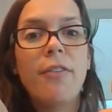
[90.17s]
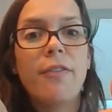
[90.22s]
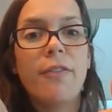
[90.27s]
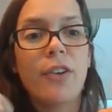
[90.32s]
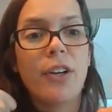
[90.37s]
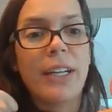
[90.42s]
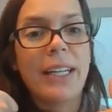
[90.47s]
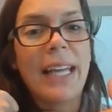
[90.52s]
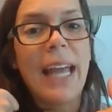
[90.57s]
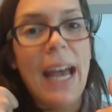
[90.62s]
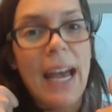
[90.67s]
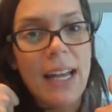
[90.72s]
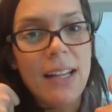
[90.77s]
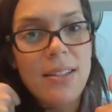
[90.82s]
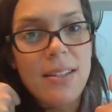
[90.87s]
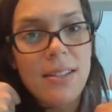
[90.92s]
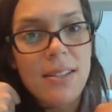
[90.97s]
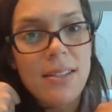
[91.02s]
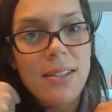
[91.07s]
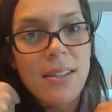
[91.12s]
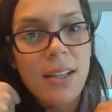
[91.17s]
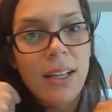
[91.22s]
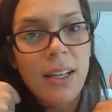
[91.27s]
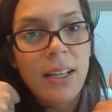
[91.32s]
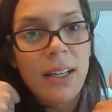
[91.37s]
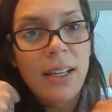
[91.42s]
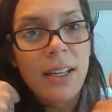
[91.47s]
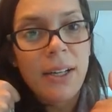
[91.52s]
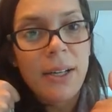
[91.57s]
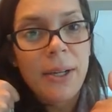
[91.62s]
for yes
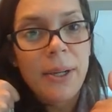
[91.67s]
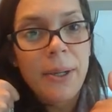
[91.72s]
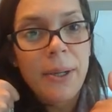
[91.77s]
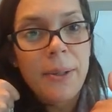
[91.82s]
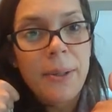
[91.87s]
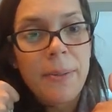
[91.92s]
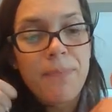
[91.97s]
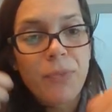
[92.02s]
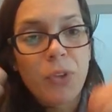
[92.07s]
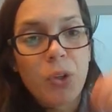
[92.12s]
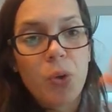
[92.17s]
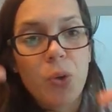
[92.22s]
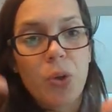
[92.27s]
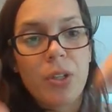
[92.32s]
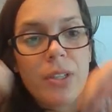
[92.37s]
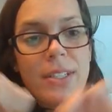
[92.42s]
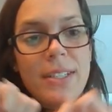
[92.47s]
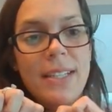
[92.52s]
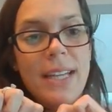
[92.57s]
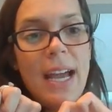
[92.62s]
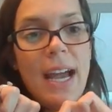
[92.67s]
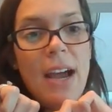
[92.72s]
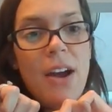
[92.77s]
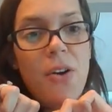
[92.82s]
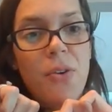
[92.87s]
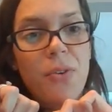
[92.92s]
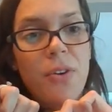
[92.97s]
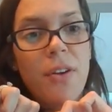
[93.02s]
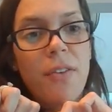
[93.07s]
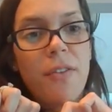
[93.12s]
or
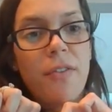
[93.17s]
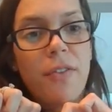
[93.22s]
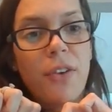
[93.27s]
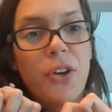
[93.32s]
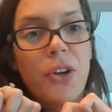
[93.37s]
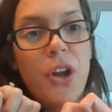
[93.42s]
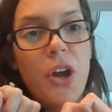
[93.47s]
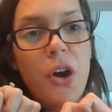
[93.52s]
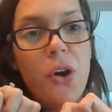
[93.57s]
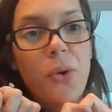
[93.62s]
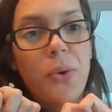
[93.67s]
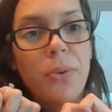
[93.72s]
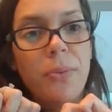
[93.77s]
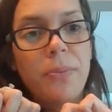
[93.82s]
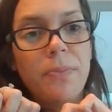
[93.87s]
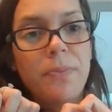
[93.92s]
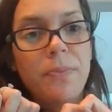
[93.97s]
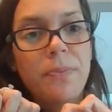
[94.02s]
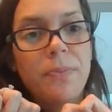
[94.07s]
down for no.